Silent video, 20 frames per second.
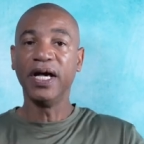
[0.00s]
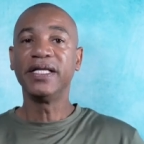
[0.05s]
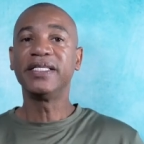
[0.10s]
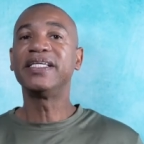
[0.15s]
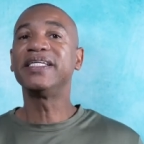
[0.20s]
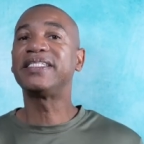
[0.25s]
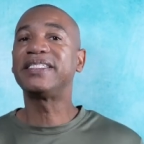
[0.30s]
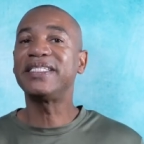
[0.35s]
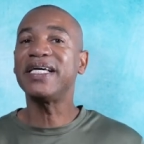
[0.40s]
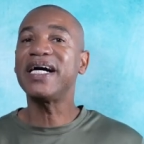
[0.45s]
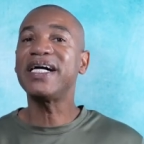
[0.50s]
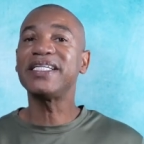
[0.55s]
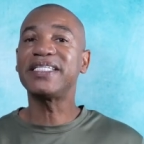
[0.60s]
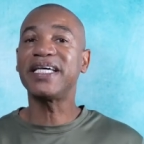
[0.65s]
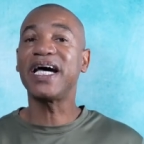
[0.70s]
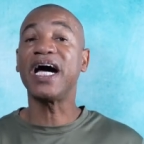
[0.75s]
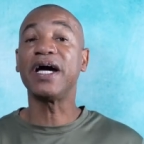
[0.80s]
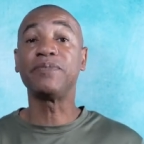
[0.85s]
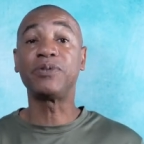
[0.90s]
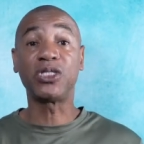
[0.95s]
to sign
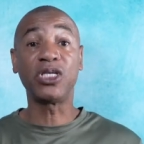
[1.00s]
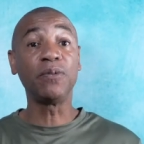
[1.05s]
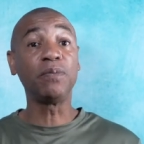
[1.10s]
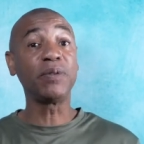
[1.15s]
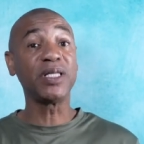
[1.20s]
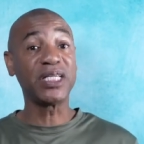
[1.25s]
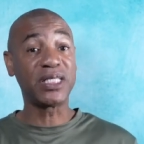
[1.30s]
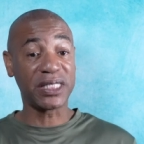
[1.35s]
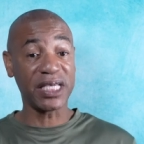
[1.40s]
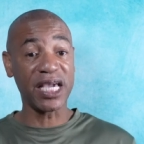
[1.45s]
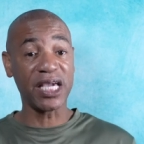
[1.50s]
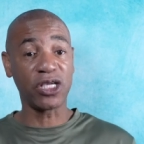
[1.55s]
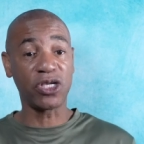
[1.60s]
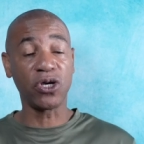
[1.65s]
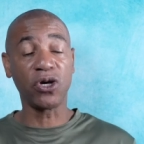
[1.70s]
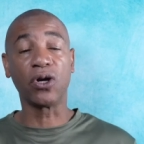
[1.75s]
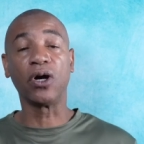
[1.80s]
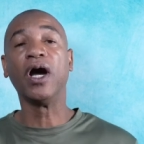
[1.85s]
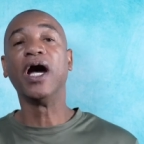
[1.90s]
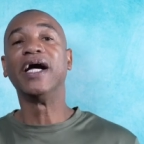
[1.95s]
time, simply take
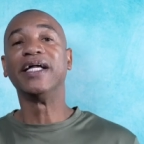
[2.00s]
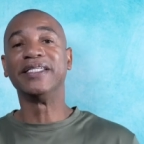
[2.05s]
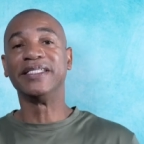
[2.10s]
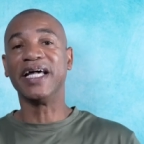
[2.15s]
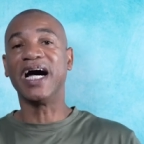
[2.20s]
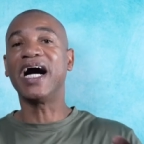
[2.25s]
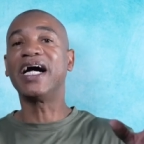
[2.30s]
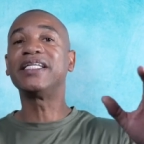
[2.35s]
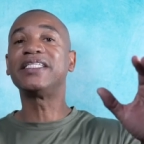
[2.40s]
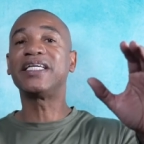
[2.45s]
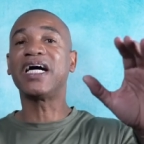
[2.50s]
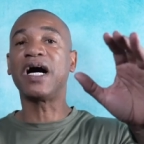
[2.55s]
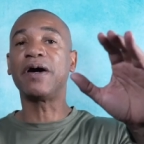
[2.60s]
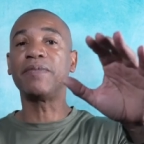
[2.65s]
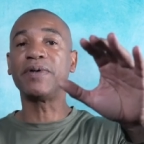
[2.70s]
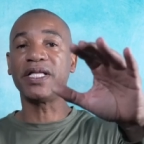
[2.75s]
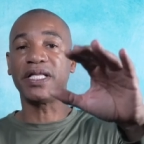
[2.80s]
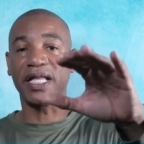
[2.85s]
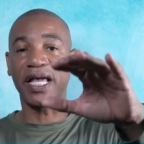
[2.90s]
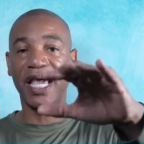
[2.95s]
your
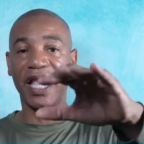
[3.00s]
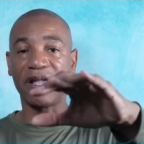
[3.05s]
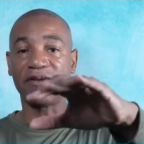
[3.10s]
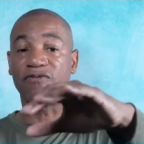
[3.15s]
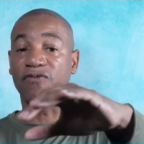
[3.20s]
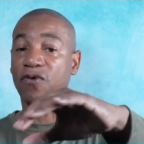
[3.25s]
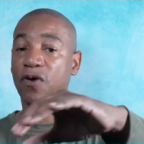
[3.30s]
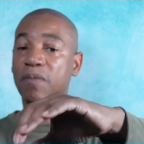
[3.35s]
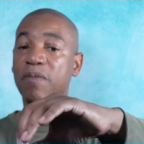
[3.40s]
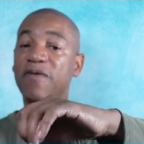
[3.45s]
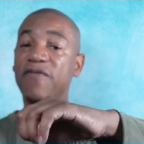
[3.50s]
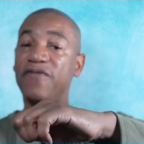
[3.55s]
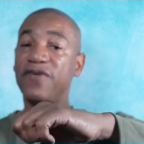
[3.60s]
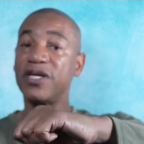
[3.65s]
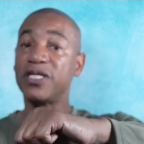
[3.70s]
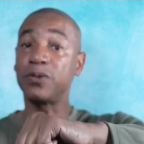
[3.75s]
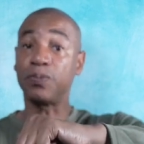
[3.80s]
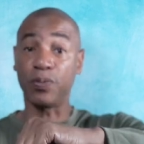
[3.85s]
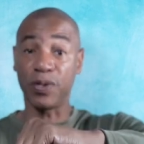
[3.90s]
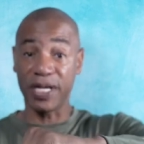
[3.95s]
non-dominant hand, form a
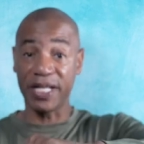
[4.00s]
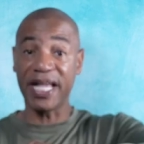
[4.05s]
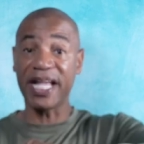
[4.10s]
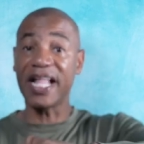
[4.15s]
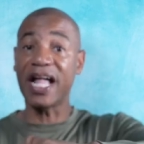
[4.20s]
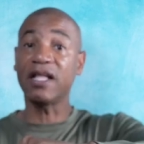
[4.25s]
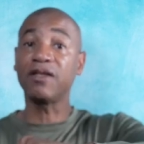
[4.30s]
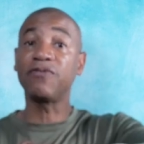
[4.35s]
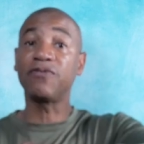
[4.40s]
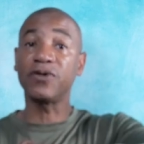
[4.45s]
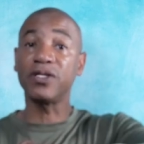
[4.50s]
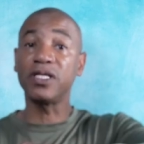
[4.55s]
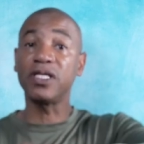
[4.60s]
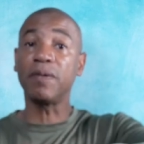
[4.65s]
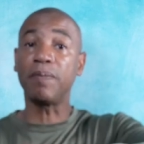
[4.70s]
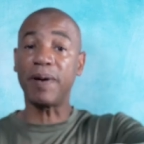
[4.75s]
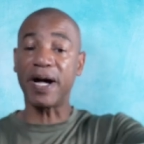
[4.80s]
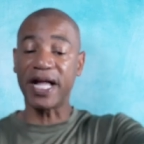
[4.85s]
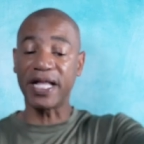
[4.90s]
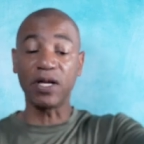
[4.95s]
fist, bring that out in front of the
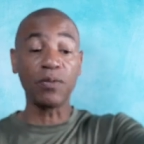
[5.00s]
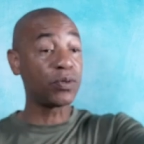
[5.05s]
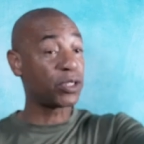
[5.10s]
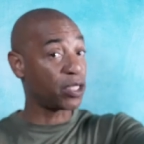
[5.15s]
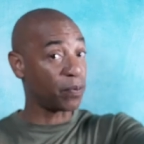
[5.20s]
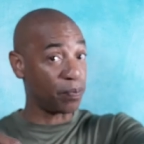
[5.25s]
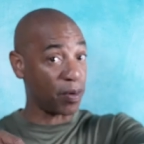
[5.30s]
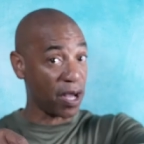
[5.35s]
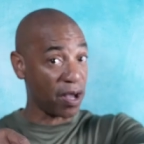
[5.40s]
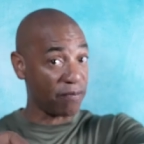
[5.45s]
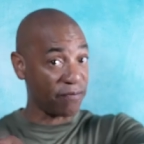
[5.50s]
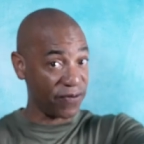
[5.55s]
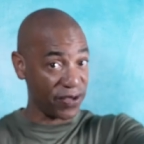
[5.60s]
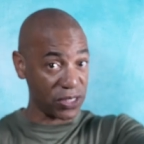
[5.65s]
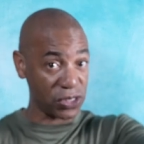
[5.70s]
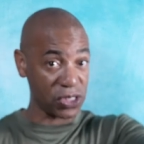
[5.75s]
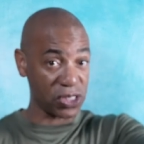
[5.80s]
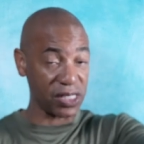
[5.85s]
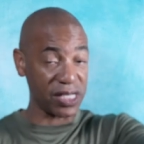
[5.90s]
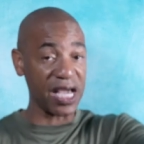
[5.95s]
body with the palm
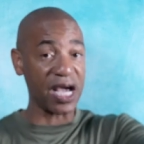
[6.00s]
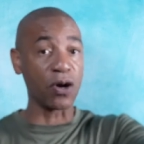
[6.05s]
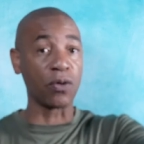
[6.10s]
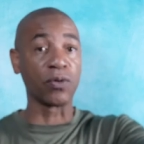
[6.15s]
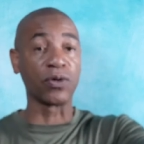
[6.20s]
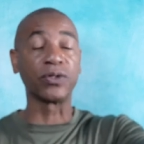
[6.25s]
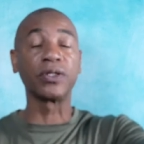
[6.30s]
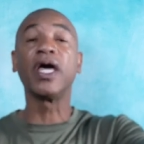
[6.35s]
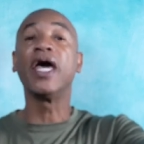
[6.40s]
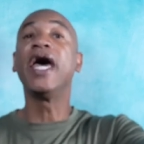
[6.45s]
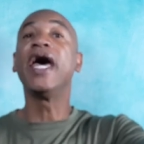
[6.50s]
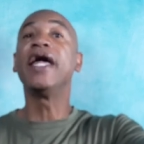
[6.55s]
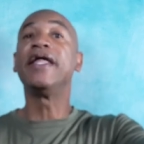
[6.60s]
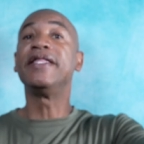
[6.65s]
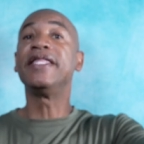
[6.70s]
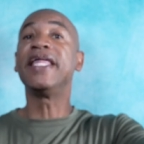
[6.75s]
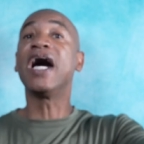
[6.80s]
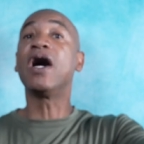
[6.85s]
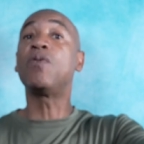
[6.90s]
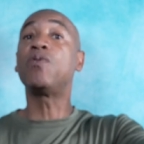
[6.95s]
facing downward.
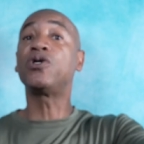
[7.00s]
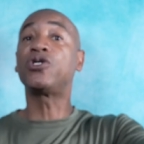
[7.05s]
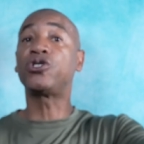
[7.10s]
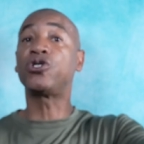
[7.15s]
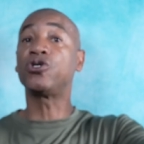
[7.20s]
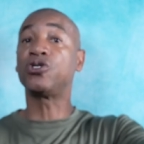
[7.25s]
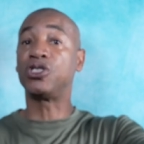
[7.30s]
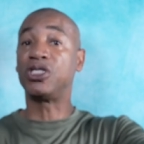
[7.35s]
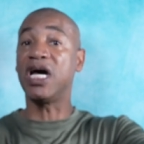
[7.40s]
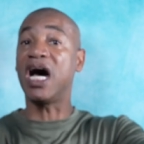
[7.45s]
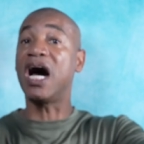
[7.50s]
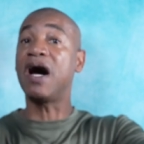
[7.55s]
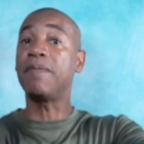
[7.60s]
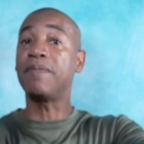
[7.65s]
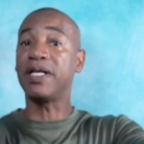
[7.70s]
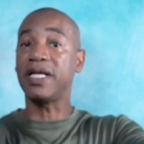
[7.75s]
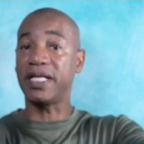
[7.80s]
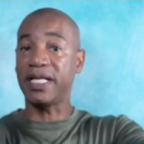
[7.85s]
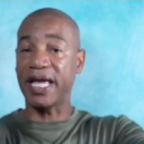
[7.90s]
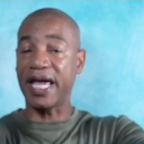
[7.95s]
Now with your
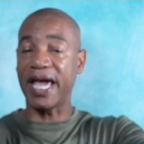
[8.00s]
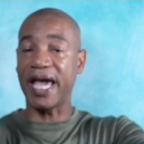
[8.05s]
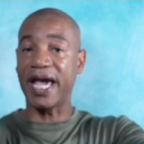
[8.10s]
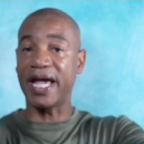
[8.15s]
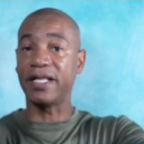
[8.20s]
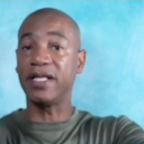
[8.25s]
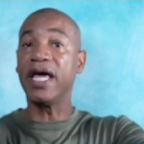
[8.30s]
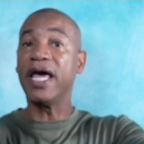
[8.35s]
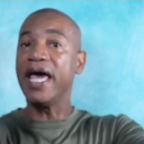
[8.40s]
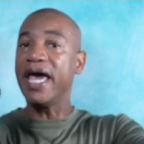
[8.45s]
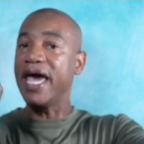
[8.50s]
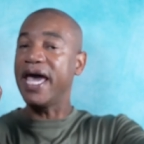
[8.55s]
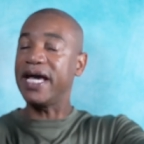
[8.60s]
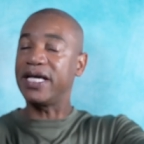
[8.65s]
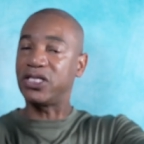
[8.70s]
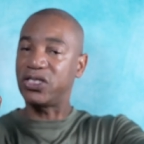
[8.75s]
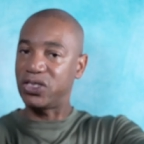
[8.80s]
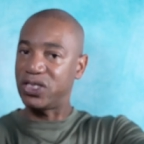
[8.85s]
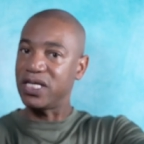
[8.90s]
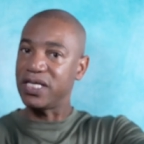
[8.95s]
dominant hand,
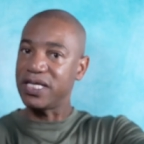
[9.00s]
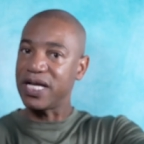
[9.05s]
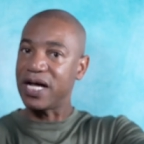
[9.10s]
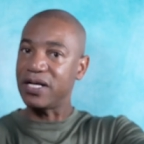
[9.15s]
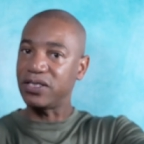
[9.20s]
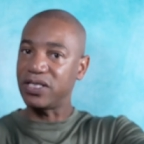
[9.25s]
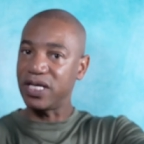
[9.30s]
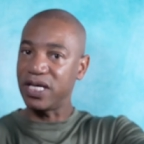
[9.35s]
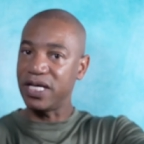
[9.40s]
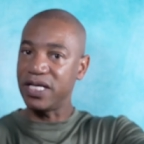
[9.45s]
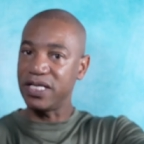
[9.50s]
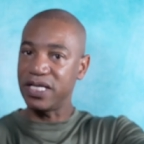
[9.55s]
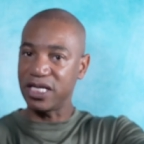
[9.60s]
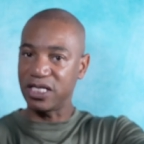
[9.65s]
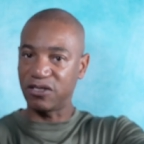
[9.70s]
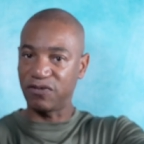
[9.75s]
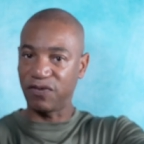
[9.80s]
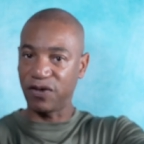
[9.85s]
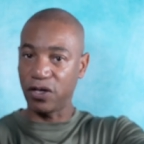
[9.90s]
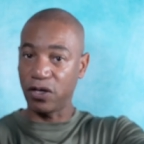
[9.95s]
extend out the
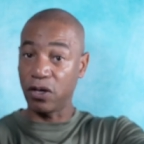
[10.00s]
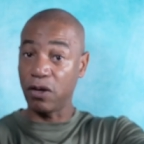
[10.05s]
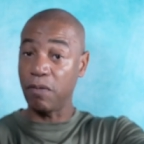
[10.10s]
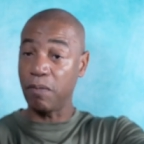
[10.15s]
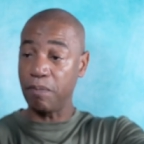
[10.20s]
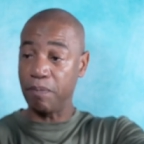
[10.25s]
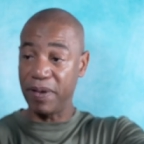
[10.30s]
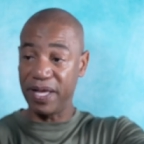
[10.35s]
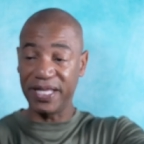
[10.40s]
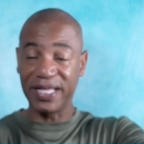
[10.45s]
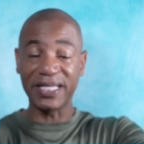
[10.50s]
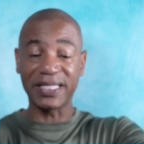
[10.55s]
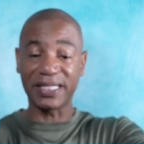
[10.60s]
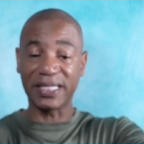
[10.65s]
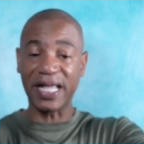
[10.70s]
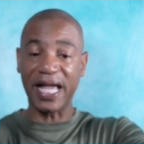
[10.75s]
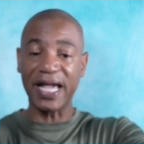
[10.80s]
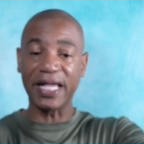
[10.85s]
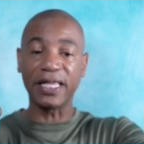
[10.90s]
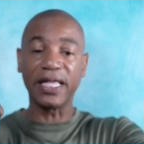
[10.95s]
index finger, bend it
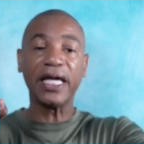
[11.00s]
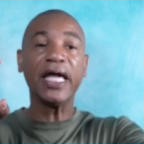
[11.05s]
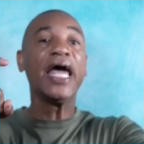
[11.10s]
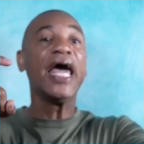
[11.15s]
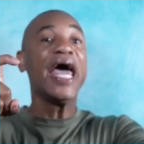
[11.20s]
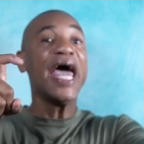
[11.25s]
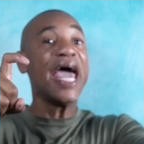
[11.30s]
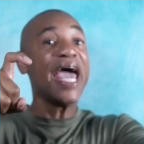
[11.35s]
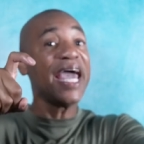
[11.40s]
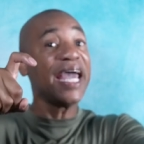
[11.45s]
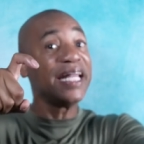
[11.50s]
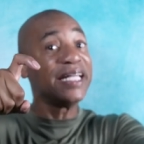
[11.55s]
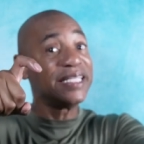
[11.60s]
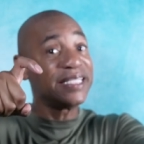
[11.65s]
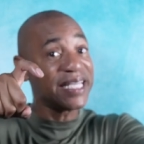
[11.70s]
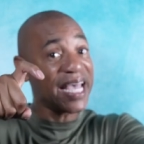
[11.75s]
slightly, and